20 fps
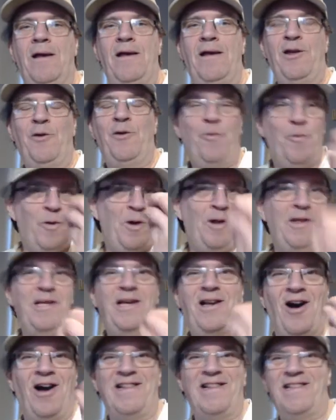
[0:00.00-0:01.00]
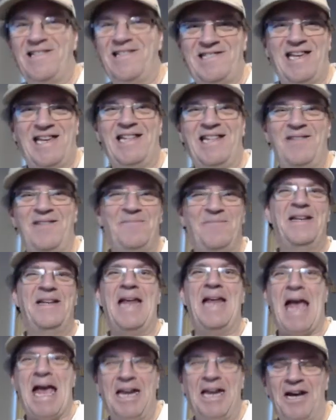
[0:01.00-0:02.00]
you really got the scent of
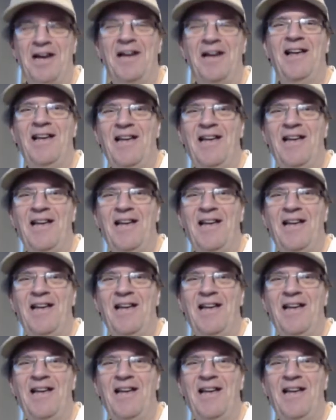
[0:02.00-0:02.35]
banana.